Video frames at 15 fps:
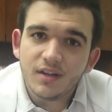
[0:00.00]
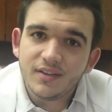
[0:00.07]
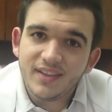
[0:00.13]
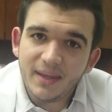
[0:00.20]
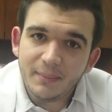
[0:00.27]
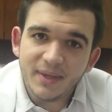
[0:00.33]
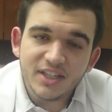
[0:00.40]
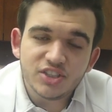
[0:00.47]

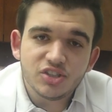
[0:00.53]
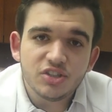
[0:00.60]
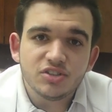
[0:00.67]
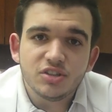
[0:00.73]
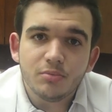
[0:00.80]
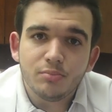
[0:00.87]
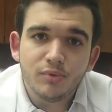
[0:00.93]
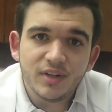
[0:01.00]
they make sure
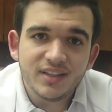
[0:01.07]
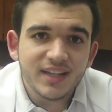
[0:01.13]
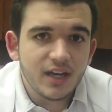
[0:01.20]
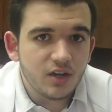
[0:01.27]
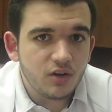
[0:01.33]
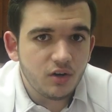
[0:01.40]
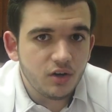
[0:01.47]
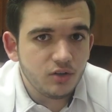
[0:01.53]
to bring
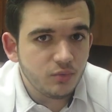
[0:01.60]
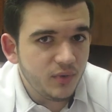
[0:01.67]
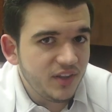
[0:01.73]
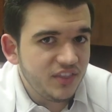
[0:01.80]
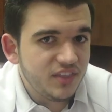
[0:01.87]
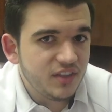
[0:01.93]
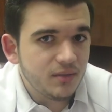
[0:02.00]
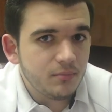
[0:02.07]
that card
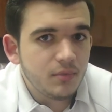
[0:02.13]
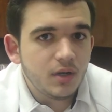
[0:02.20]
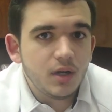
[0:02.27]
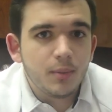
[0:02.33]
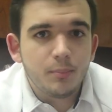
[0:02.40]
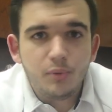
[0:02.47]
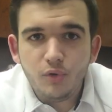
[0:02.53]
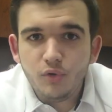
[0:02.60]
with them,
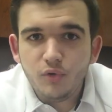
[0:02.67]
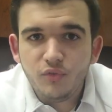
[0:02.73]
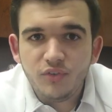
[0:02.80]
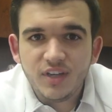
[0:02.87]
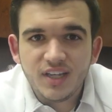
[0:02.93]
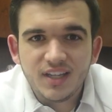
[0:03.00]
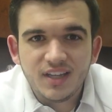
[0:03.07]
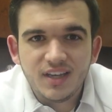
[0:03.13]

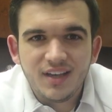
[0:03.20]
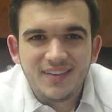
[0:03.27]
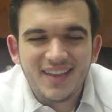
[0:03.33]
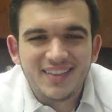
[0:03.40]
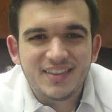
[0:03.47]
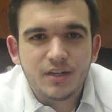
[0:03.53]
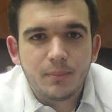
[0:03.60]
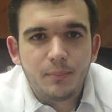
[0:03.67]
proving
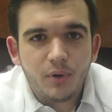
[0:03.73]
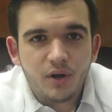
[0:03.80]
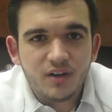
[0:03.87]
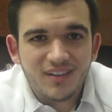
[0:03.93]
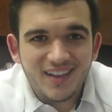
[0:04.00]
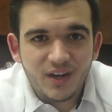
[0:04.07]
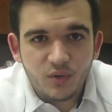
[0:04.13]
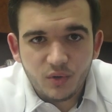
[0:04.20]
that they're part
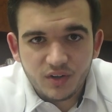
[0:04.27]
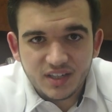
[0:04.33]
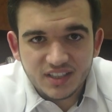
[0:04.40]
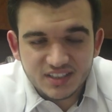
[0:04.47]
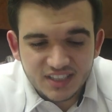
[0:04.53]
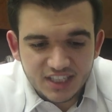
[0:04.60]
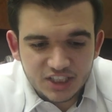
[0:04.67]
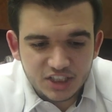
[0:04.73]
of that
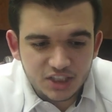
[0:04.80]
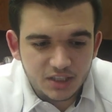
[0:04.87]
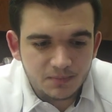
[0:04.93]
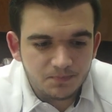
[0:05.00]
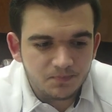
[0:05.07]
organization.